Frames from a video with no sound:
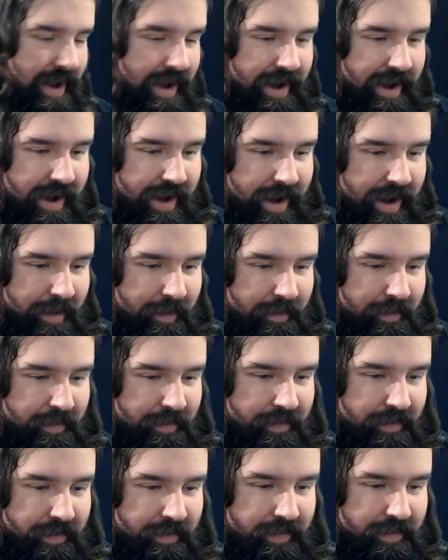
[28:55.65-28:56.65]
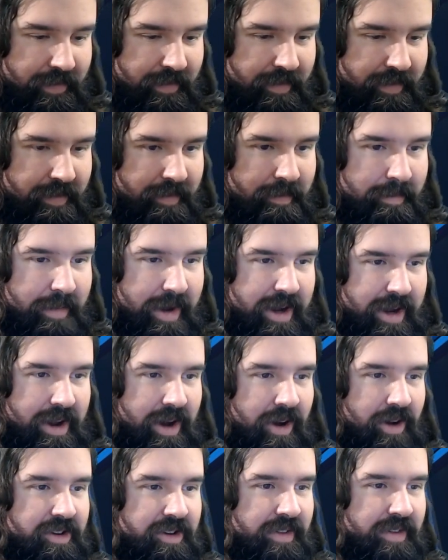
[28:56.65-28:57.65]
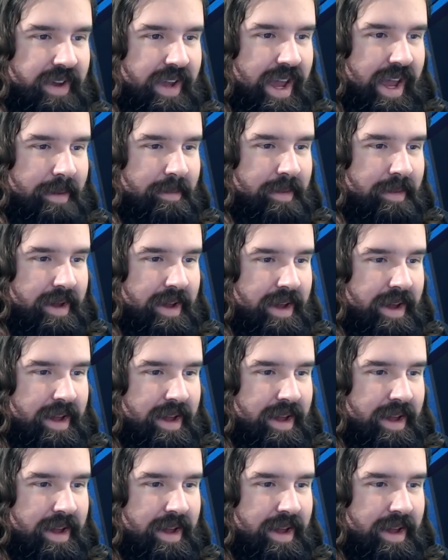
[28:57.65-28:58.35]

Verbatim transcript: Um, my knowledge of the game